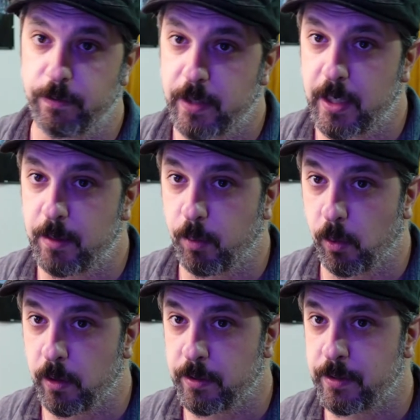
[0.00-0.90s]
of
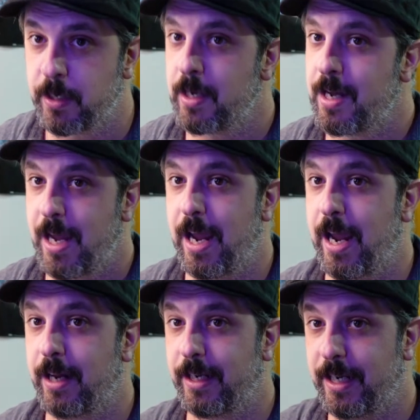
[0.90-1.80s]
keyboards,
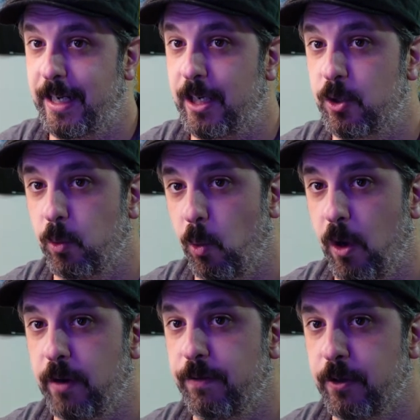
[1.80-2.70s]
and each
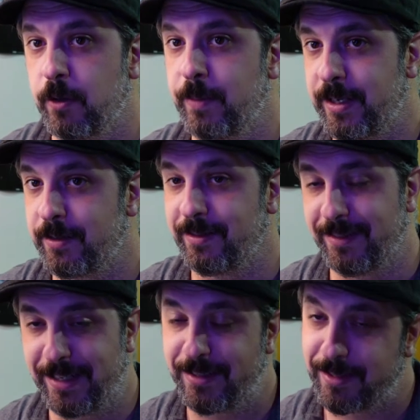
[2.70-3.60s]
one of them is
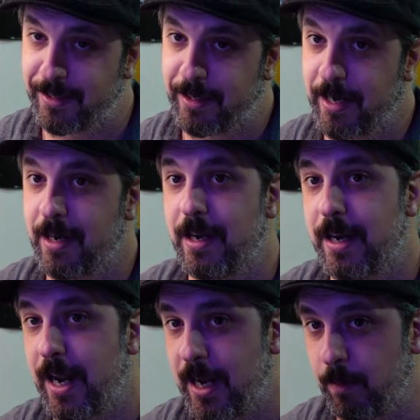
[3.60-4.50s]
listed
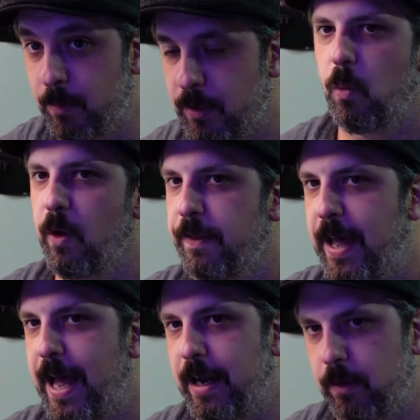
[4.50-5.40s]
and named. What
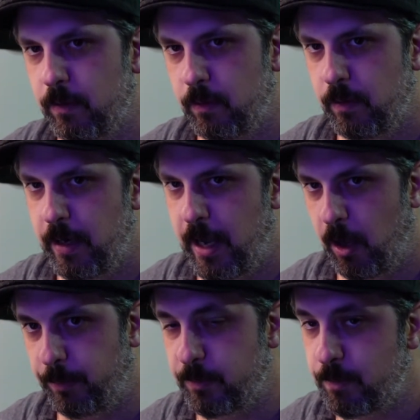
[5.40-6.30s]
that
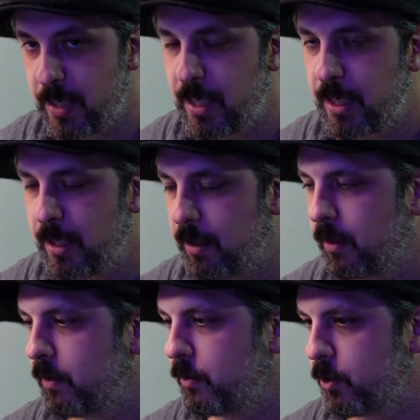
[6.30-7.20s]
helped
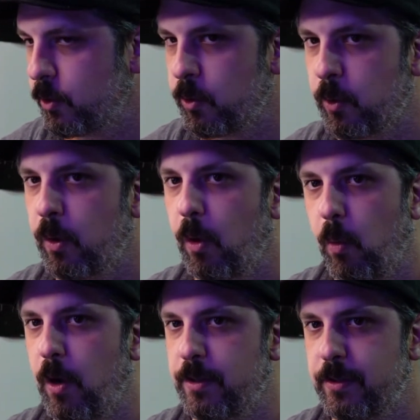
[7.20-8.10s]
me do
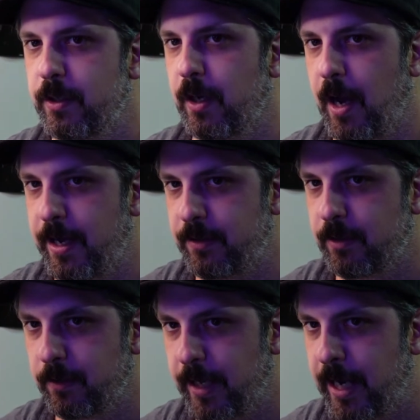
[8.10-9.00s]
was to
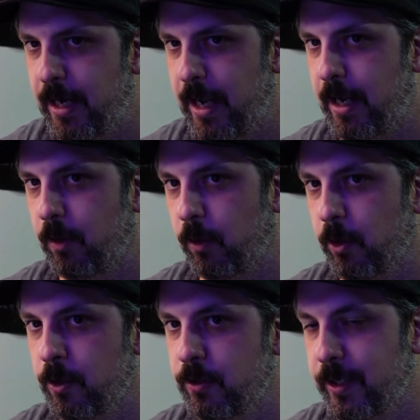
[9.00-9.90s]
isolate and
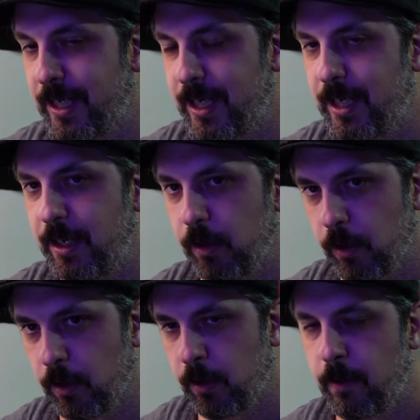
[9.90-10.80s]
learn to
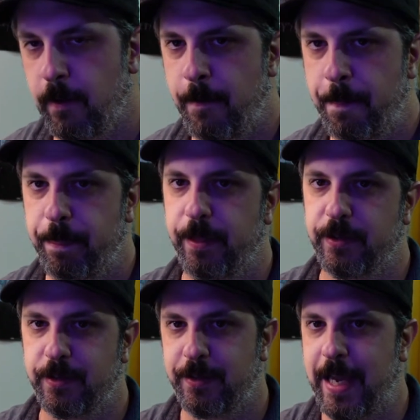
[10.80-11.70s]
hear
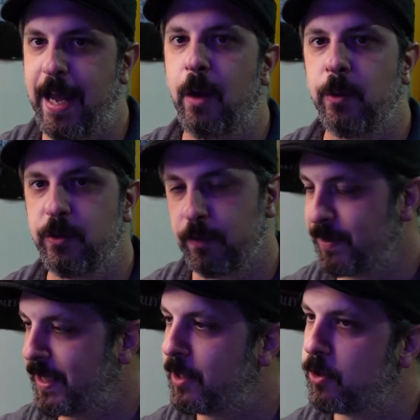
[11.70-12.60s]
the sounds
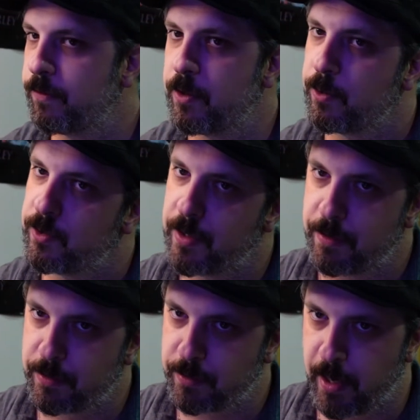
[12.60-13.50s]
of each of those
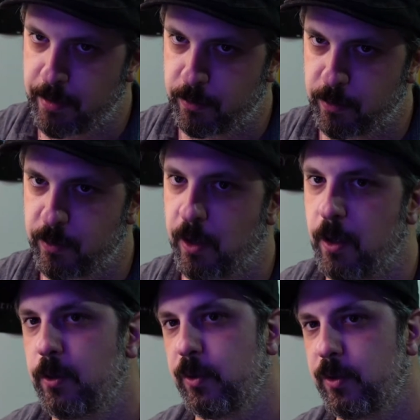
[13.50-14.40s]
synthesizers,
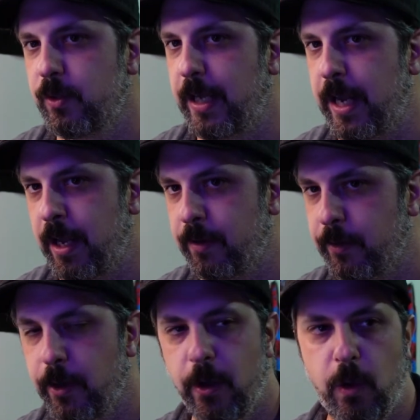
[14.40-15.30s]
to
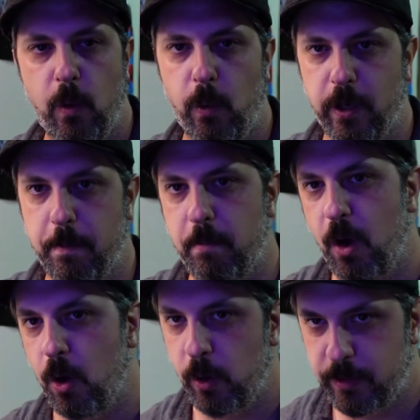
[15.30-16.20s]
understand what a
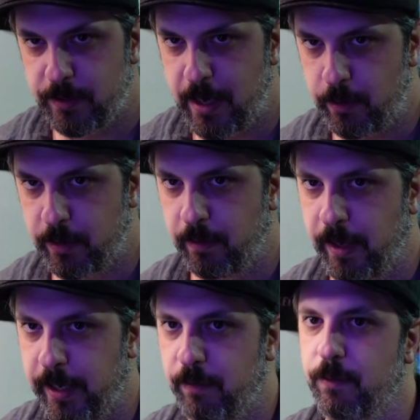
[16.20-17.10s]
Moog sounded
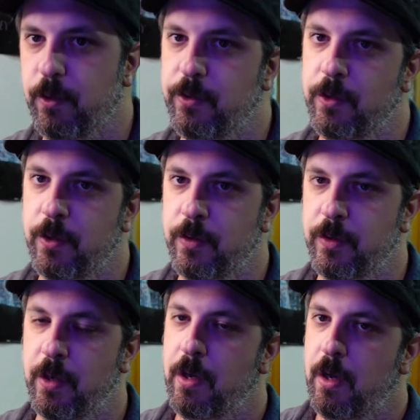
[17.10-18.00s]
like
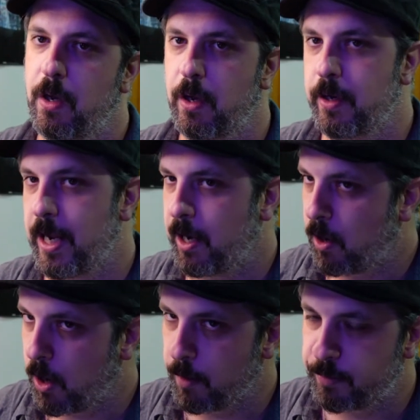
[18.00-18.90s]
versus an
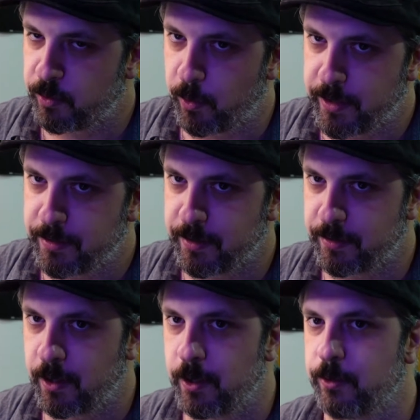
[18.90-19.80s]
ARP
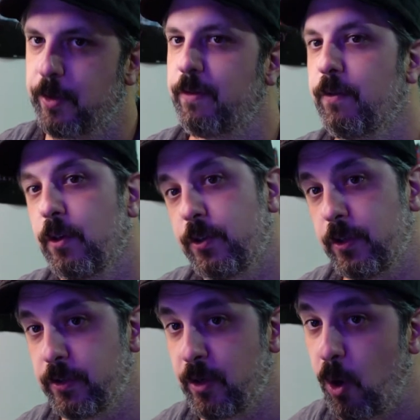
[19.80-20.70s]
2600
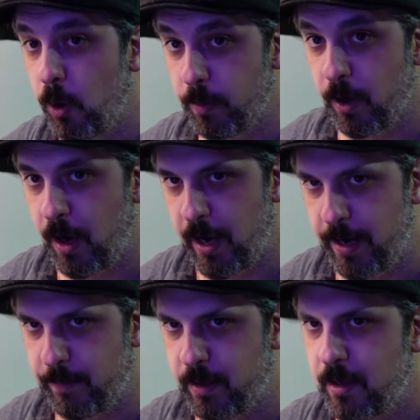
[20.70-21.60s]
versus an
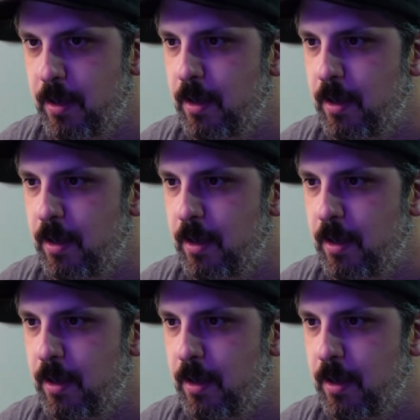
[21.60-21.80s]
Oberheim.